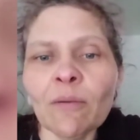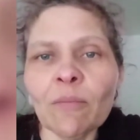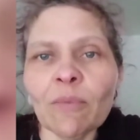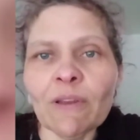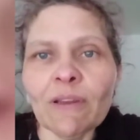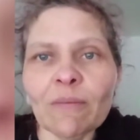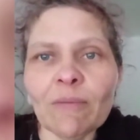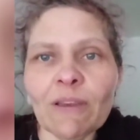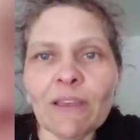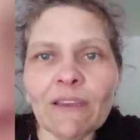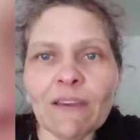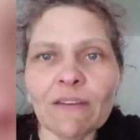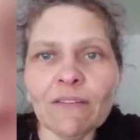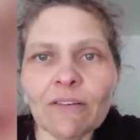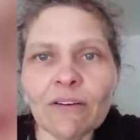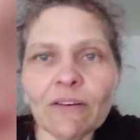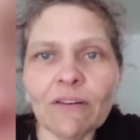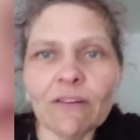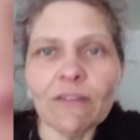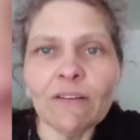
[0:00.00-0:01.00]
Let me
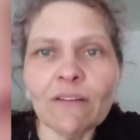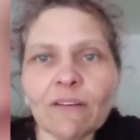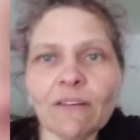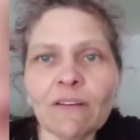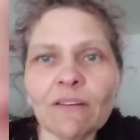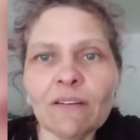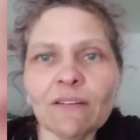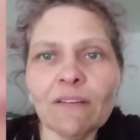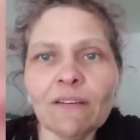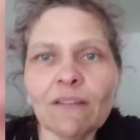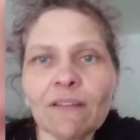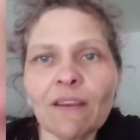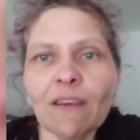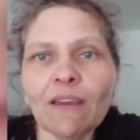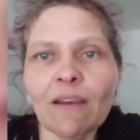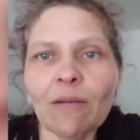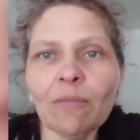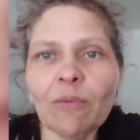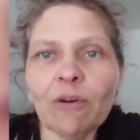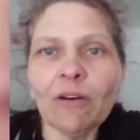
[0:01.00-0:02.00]
turn this
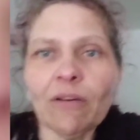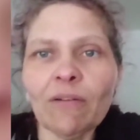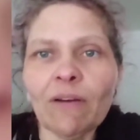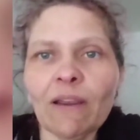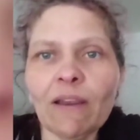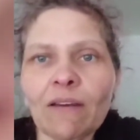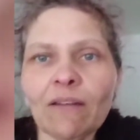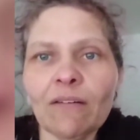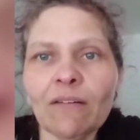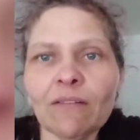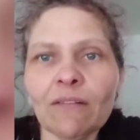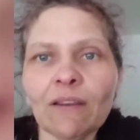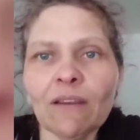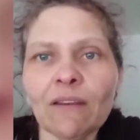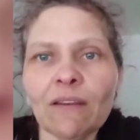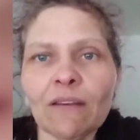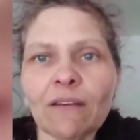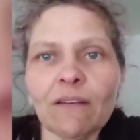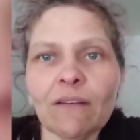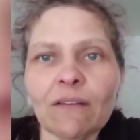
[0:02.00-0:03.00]
camera around
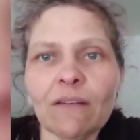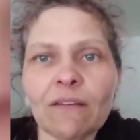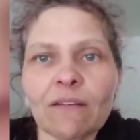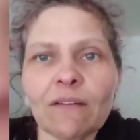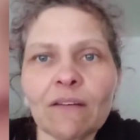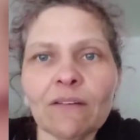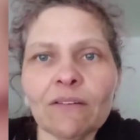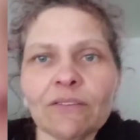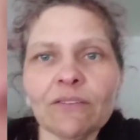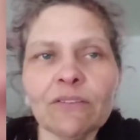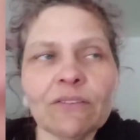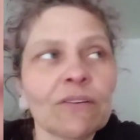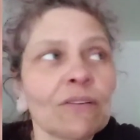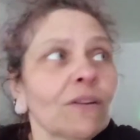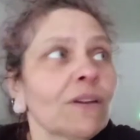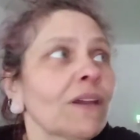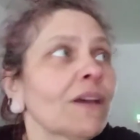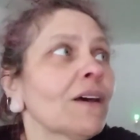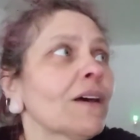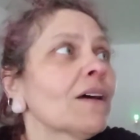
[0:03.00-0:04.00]
and I'll show
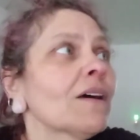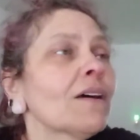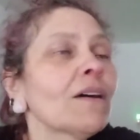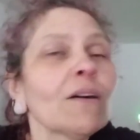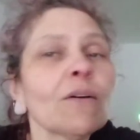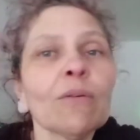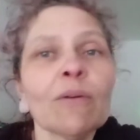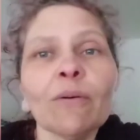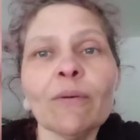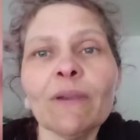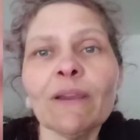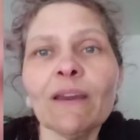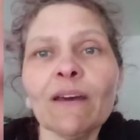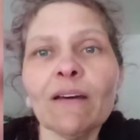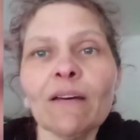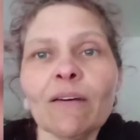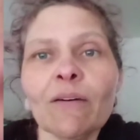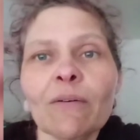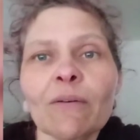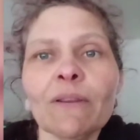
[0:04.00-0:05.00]
you what we
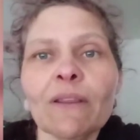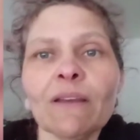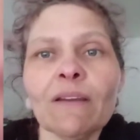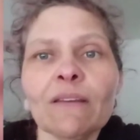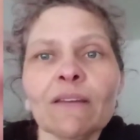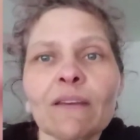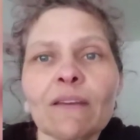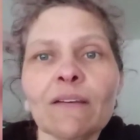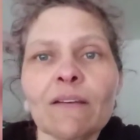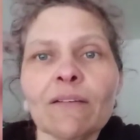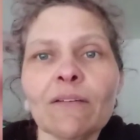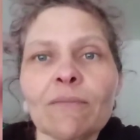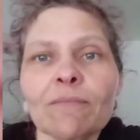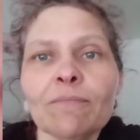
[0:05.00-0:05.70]
got going on here.